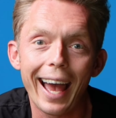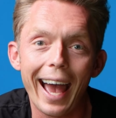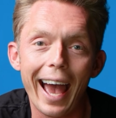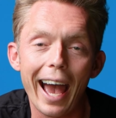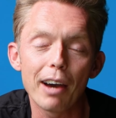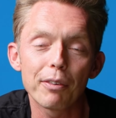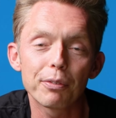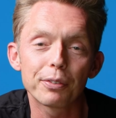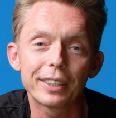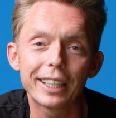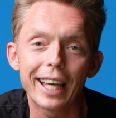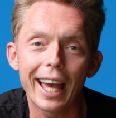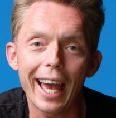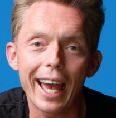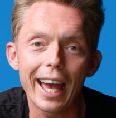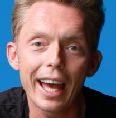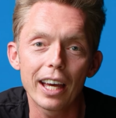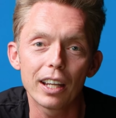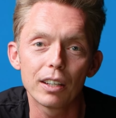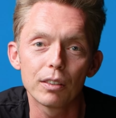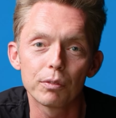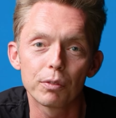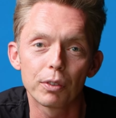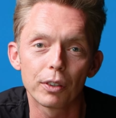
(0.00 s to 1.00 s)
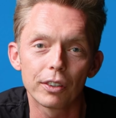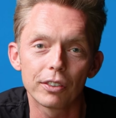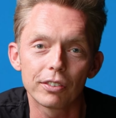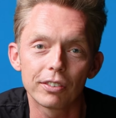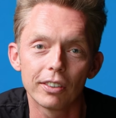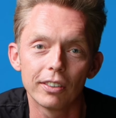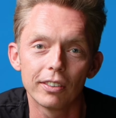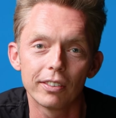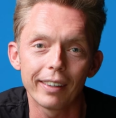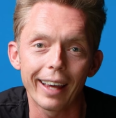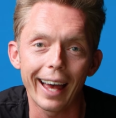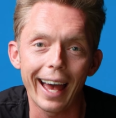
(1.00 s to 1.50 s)
Afghan
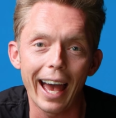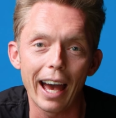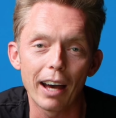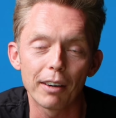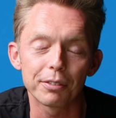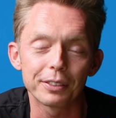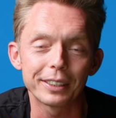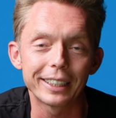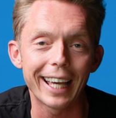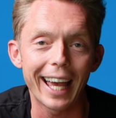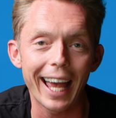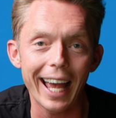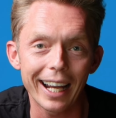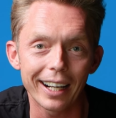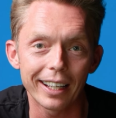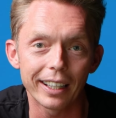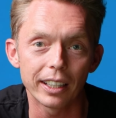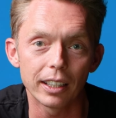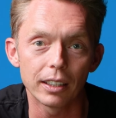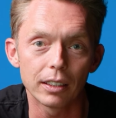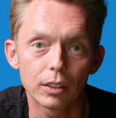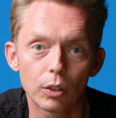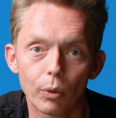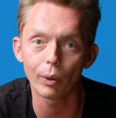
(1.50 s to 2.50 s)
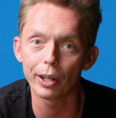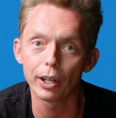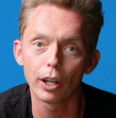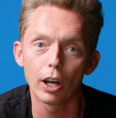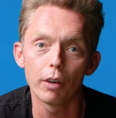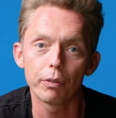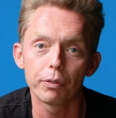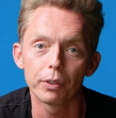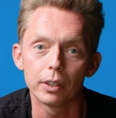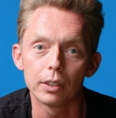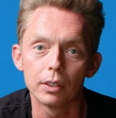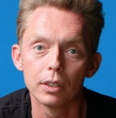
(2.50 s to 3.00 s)
versus Afghani. Quite
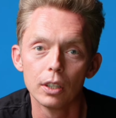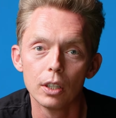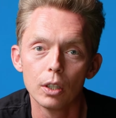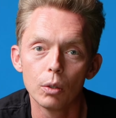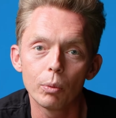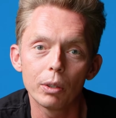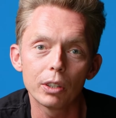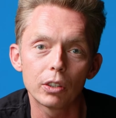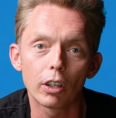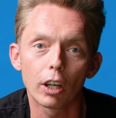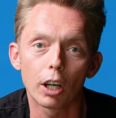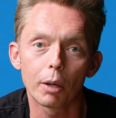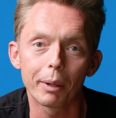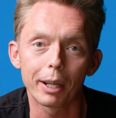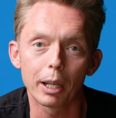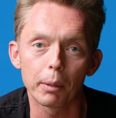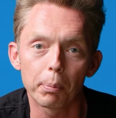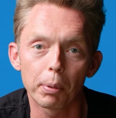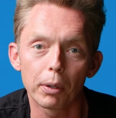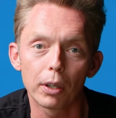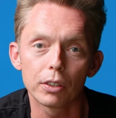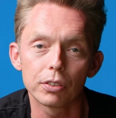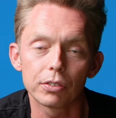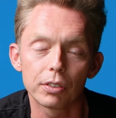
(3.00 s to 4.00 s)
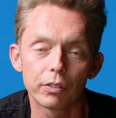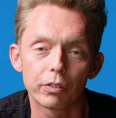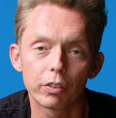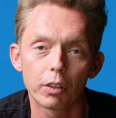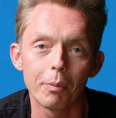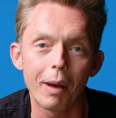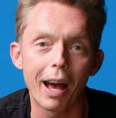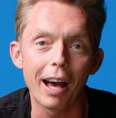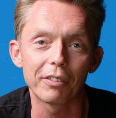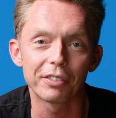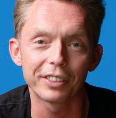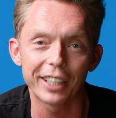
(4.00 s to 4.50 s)
often, we talk about a person
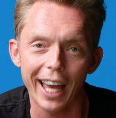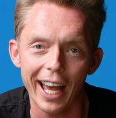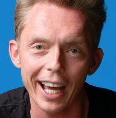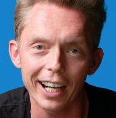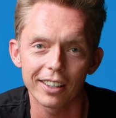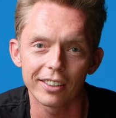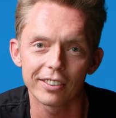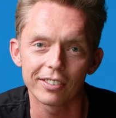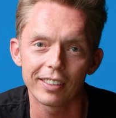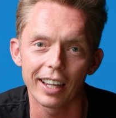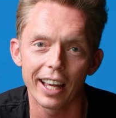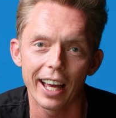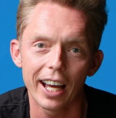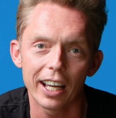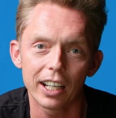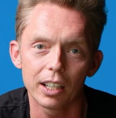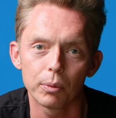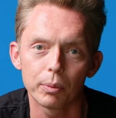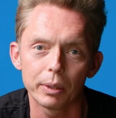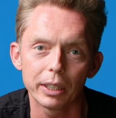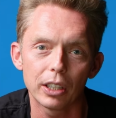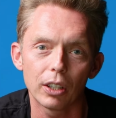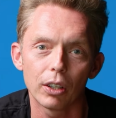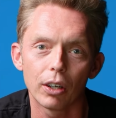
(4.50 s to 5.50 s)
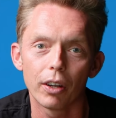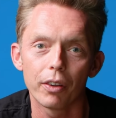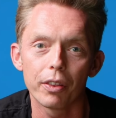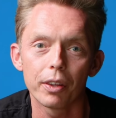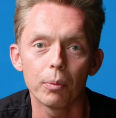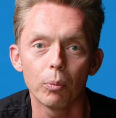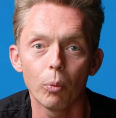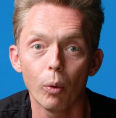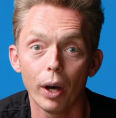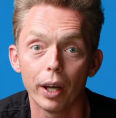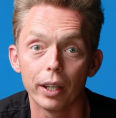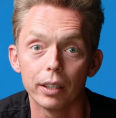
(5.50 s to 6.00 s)
from Afghanistan and we call
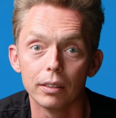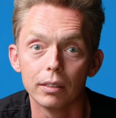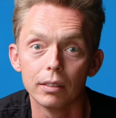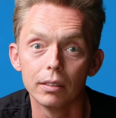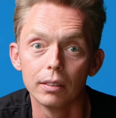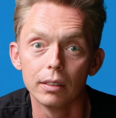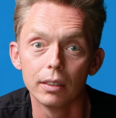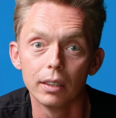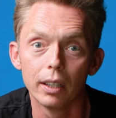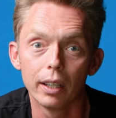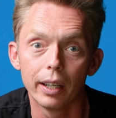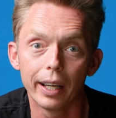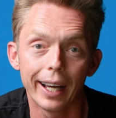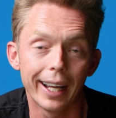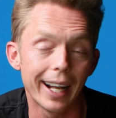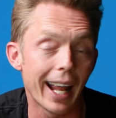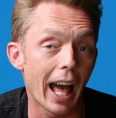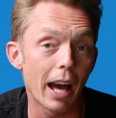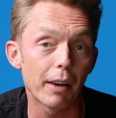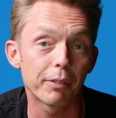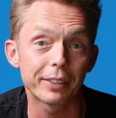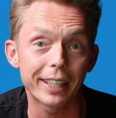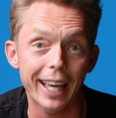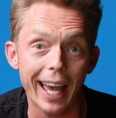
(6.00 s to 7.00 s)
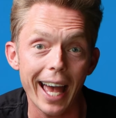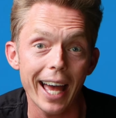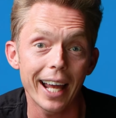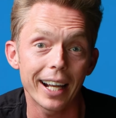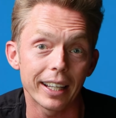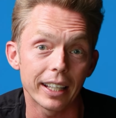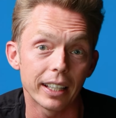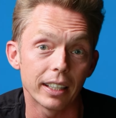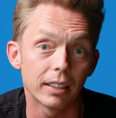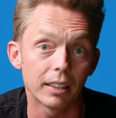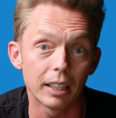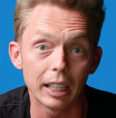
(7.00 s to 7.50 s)
them what? An
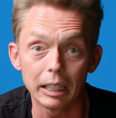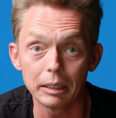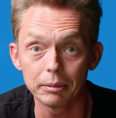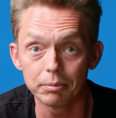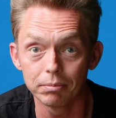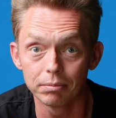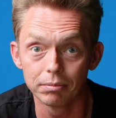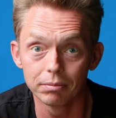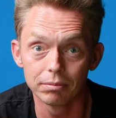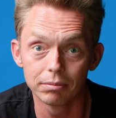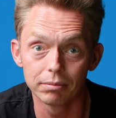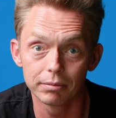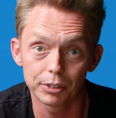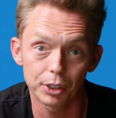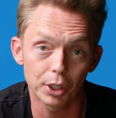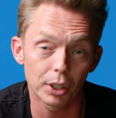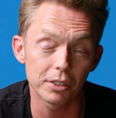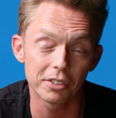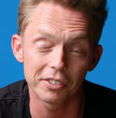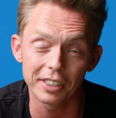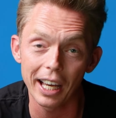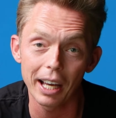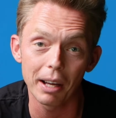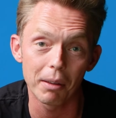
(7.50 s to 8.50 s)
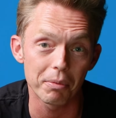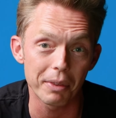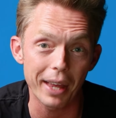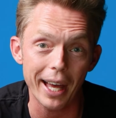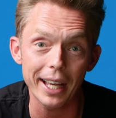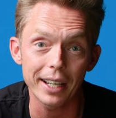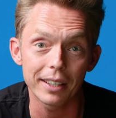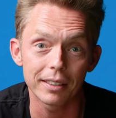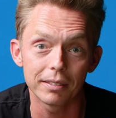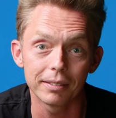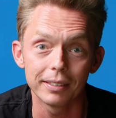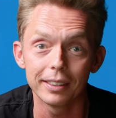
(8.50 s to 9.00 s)
Afghani. And turns out
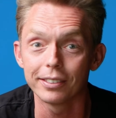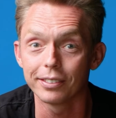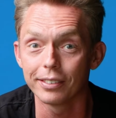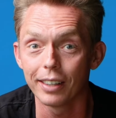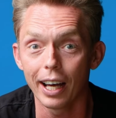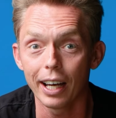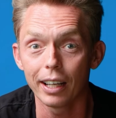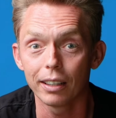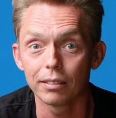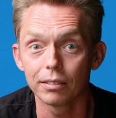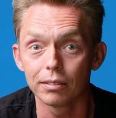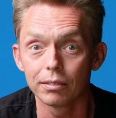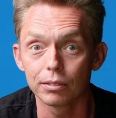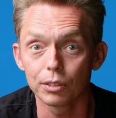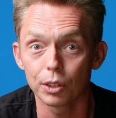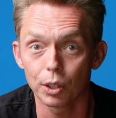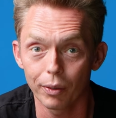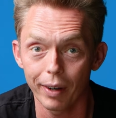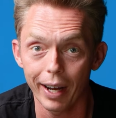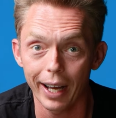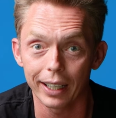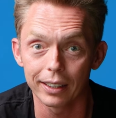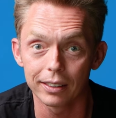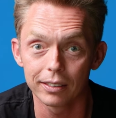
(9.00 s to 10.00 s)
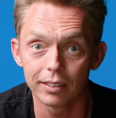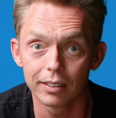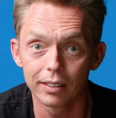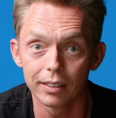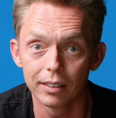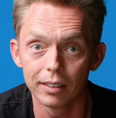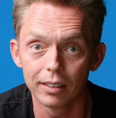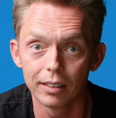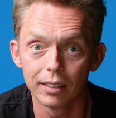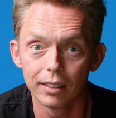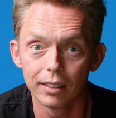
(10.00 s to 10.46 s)
that is not correct.